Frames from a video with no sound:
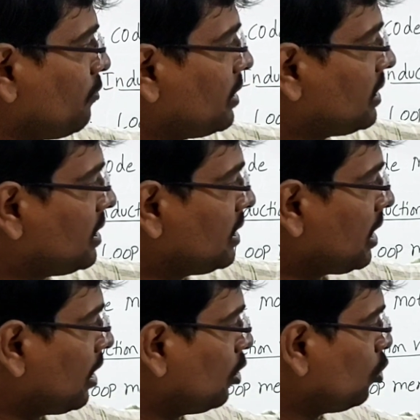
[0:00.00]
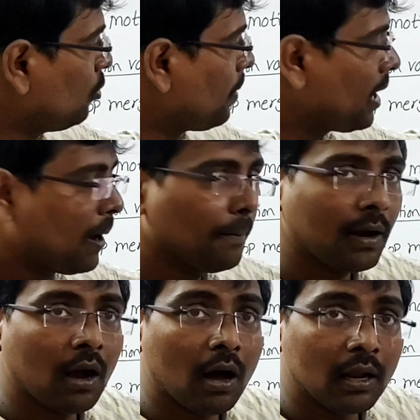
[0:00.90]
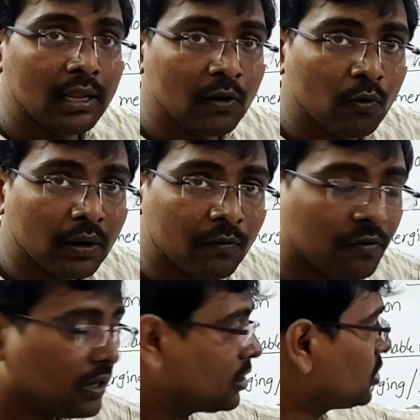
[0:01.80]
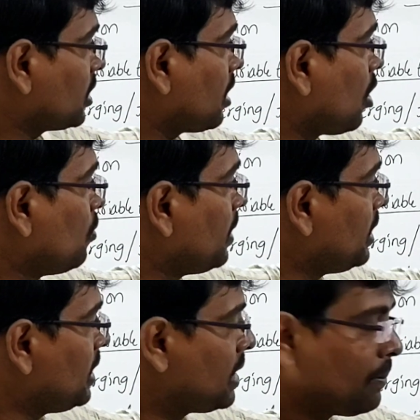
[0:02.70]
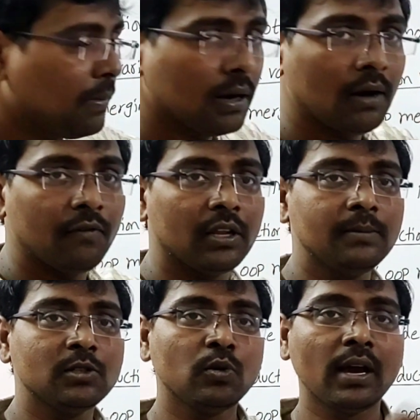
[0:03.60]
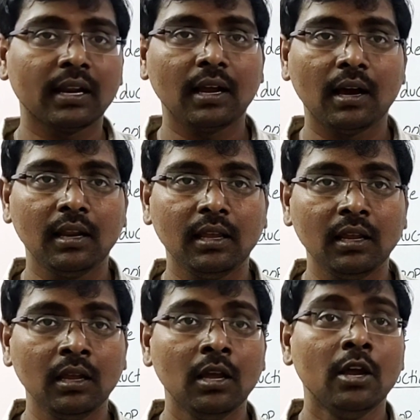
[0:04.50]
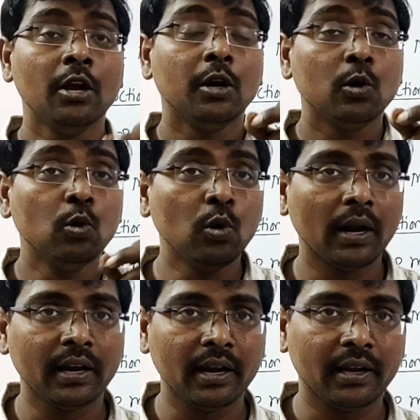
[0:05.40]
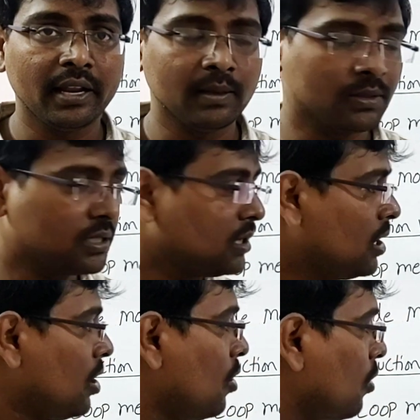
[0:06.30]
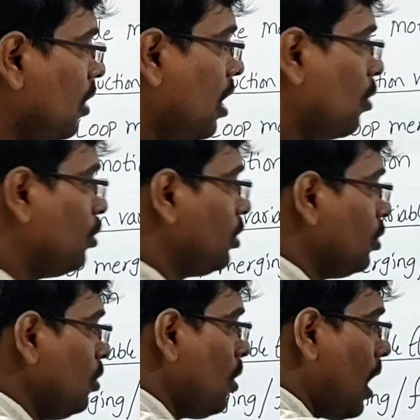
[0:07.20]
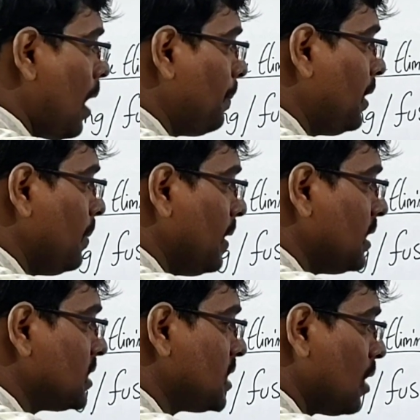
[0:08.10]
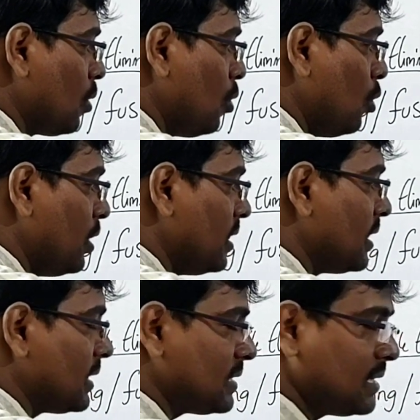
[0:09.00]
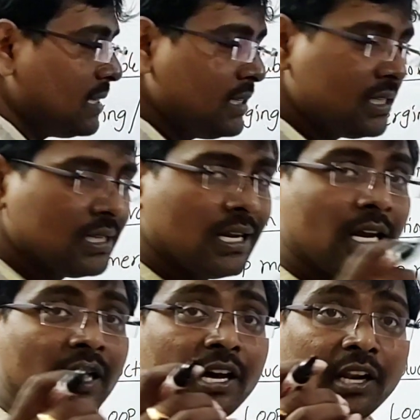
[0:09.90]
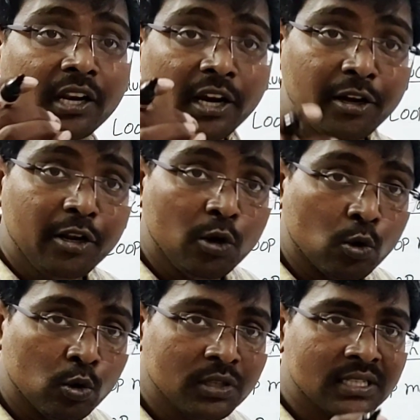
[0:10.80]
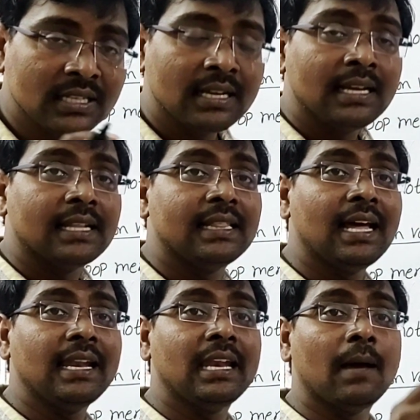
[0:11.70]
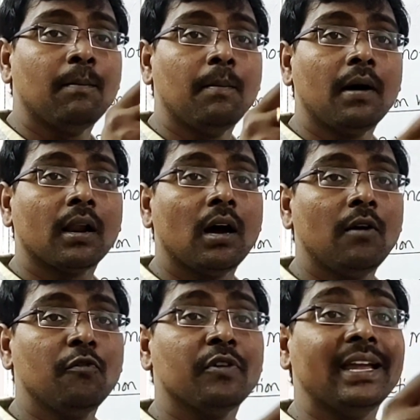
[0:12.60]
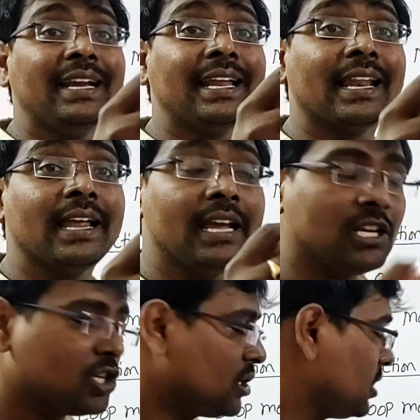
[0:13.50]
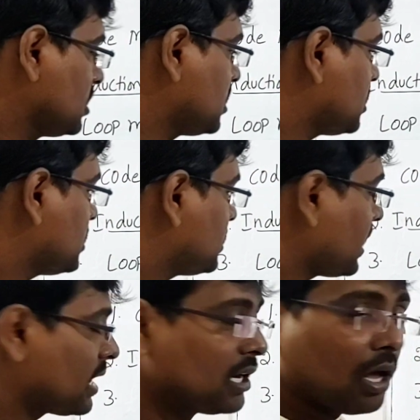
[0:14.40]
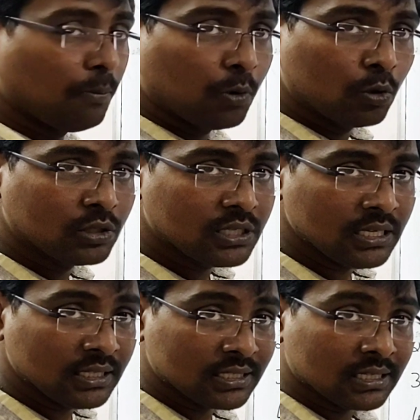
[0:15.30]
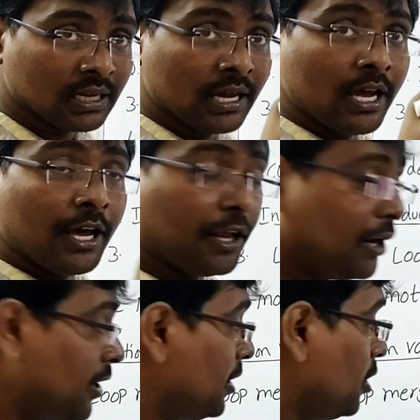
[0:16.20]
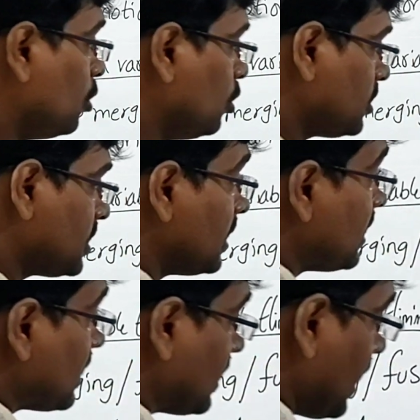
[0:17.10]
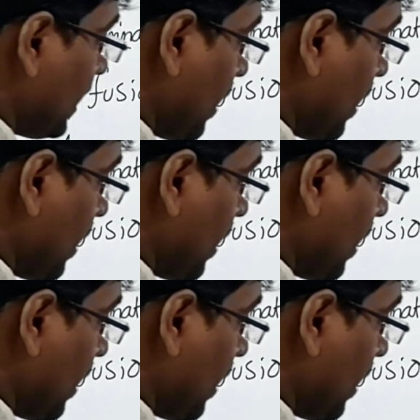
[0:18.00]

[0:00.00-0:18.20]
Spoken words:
within the loop, I am calling one function. How many number of times we are calling? 200 times. How to optimize the code in the sense? Reduce the number of iterations. Second approach is reduce the